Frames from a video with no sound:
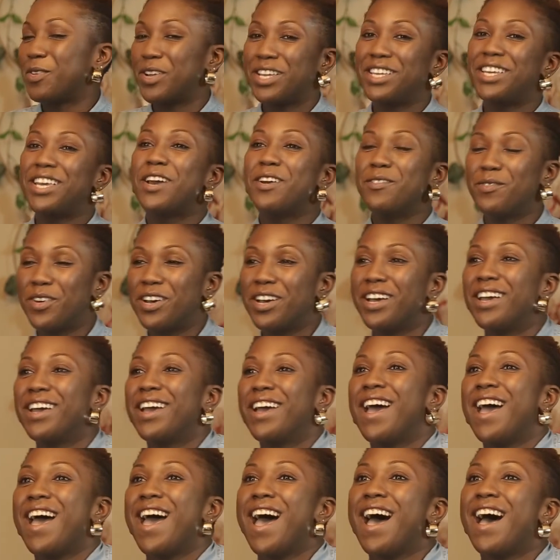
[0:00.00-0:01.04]
ring yet, but
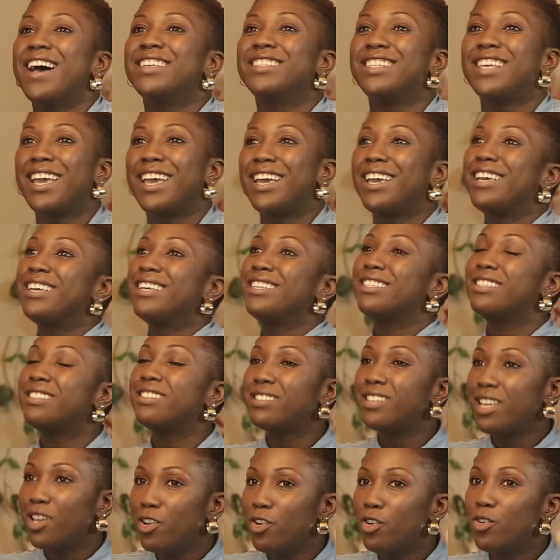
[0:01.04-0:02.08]
as a
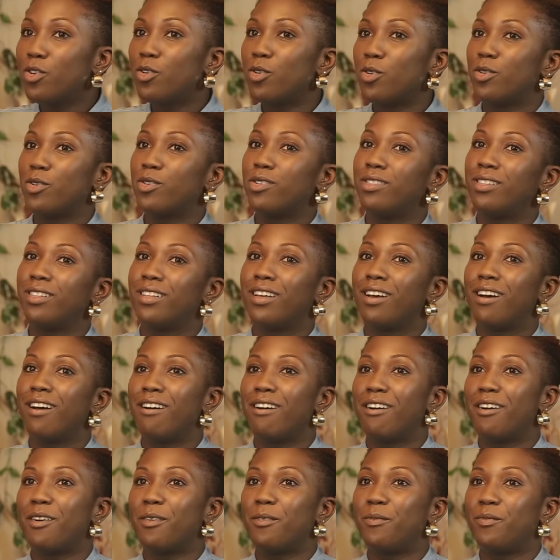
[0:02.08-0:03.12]
single
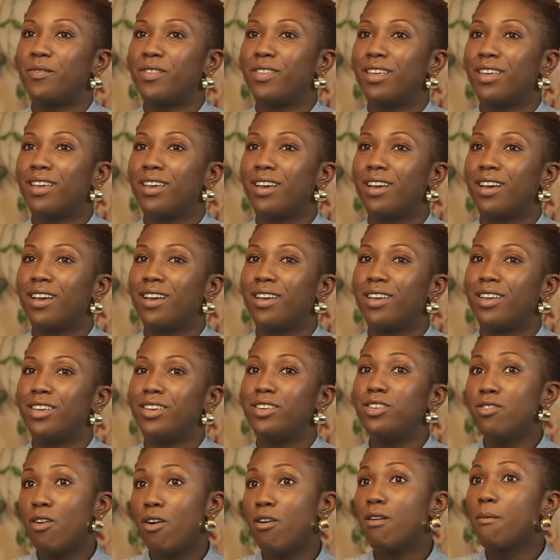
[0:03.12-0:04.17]
um,
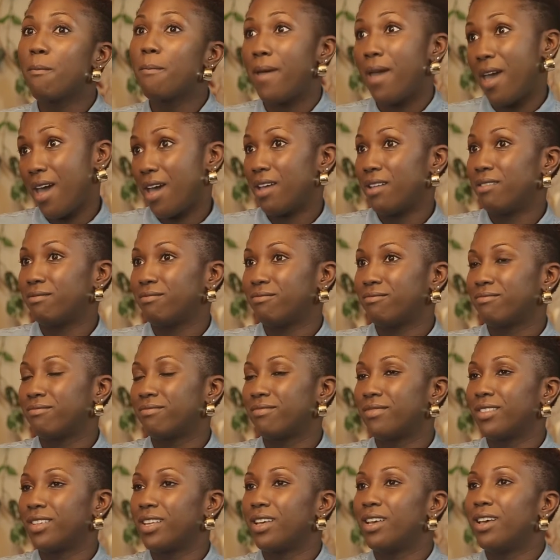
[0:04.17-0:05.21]
young man,
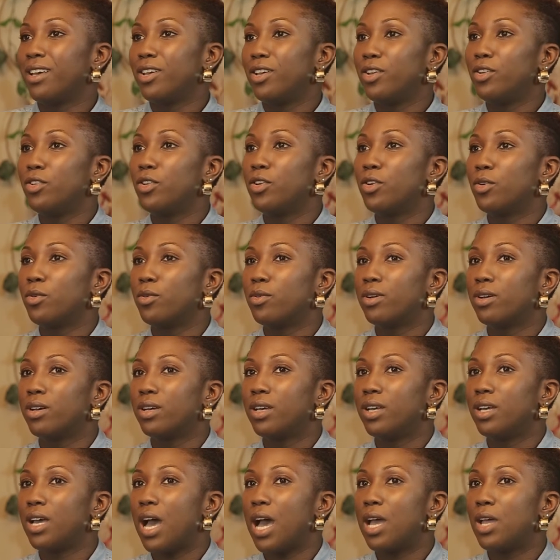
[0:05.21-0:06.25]
you know,
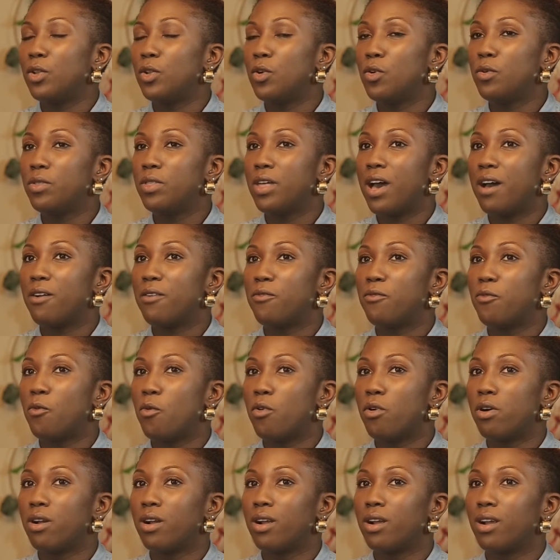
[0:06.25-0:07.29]
I know that
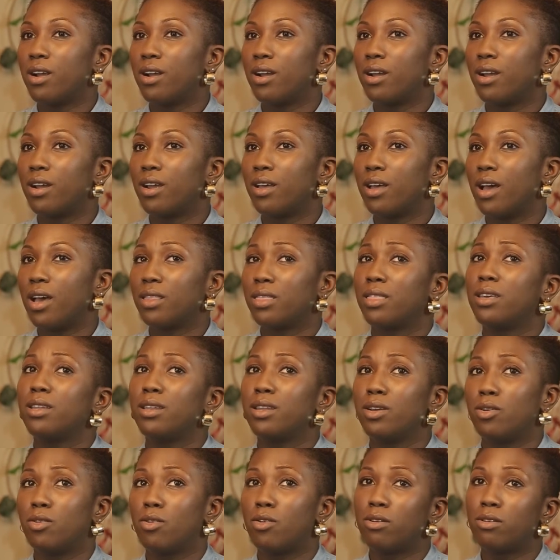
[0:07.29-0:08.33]
for I think
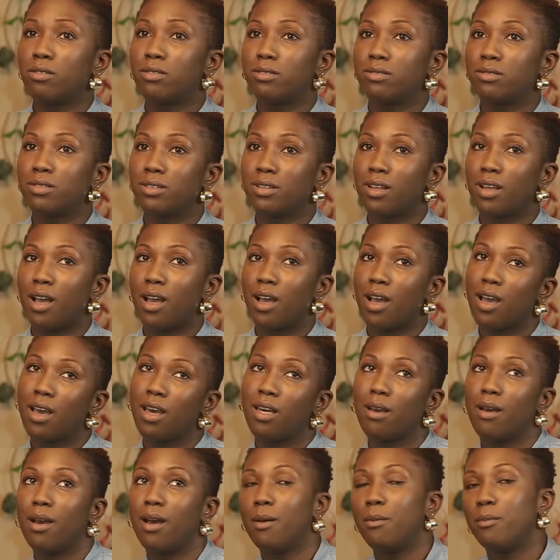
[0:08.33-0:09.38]
they call
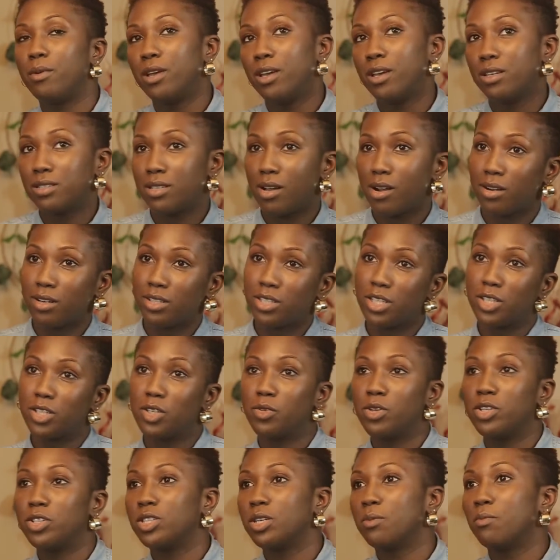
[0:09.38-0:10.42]
I guess our
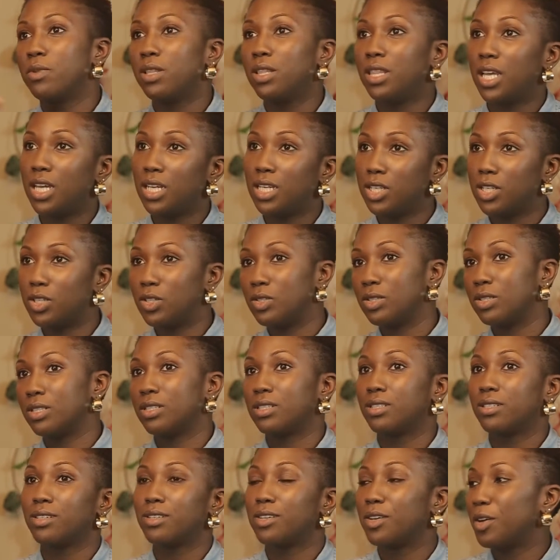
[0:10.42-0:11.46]
generation
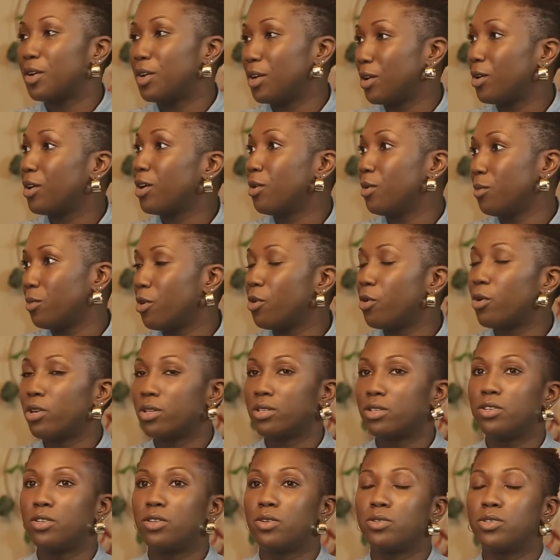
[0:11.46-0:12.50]
millennials mm. or, or,
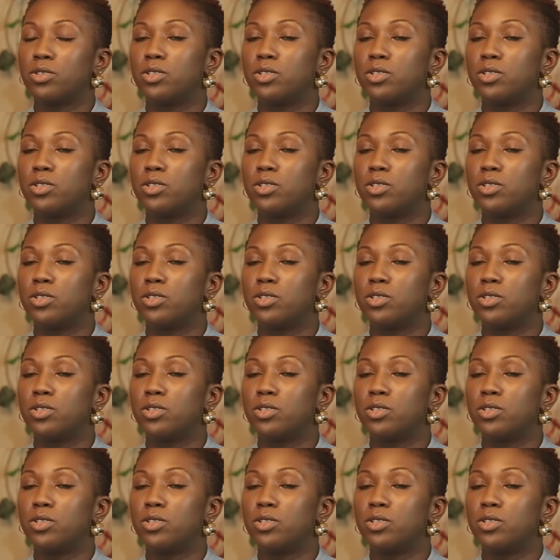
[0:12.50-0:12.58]
you know